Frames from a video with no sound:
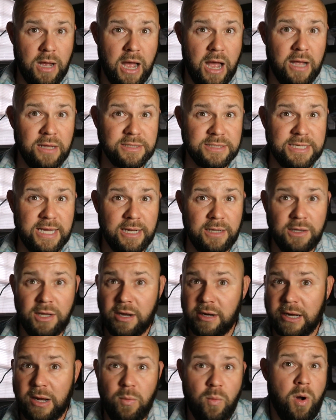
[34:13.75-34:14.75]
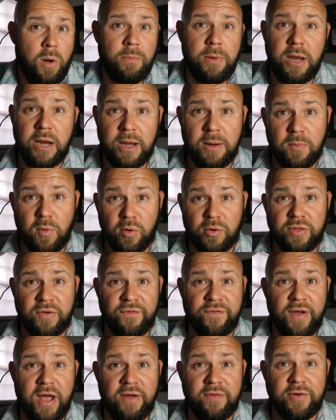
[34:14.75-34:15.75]
I'll say, look, it won't be any more
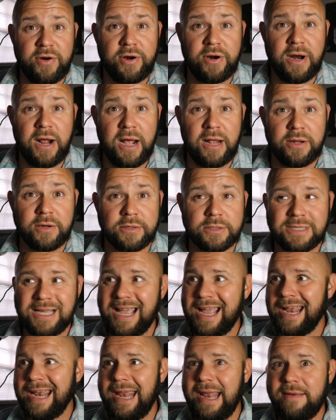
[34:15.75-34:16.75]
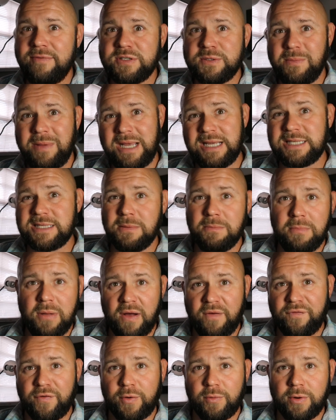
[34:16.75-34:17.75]
than $500. Gives me some
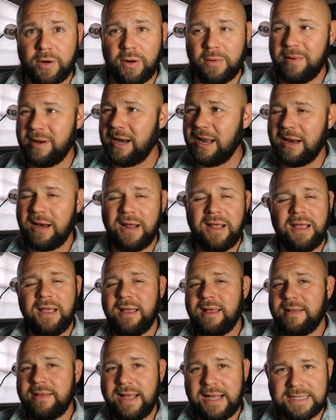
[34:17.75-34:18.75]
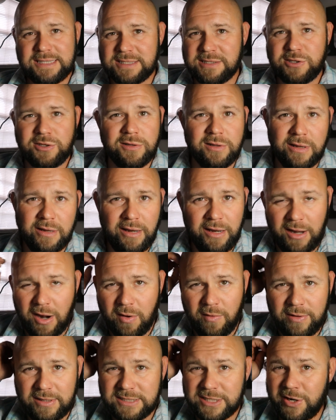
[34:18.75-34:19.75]
buffer room. And it, that's, you
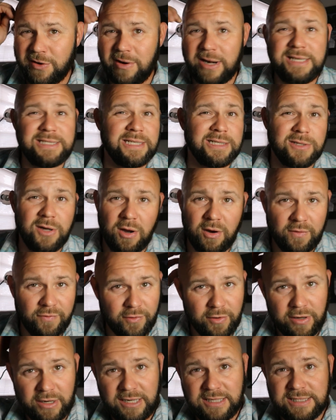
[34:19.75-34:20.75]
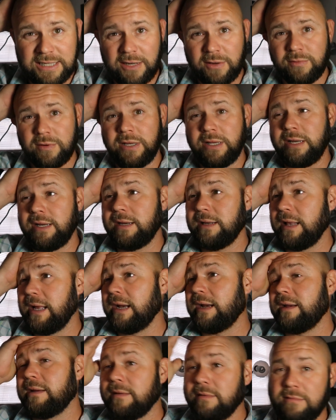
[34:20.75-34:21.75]
know, that's crazy talk for a detail, really.
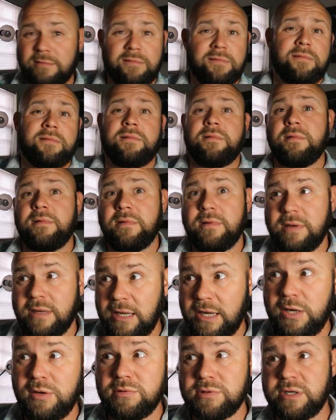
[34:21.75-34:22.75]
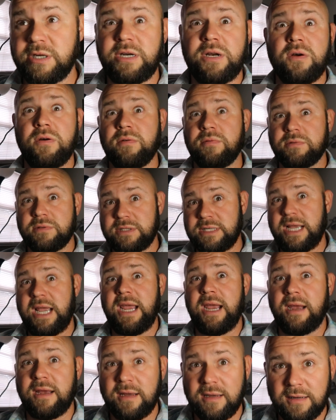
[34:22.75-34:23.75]
Like, they usually don't
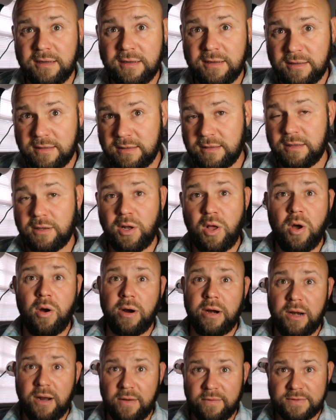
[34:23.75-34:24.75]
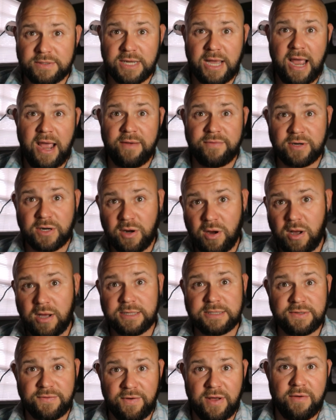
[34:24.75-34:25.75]
take long enough to have to
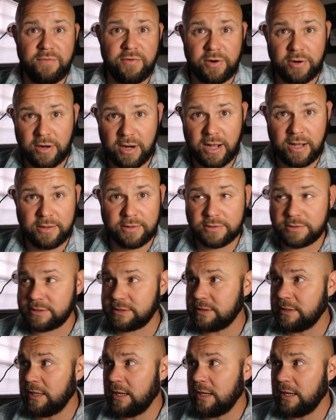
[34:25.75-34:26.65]
cost $500.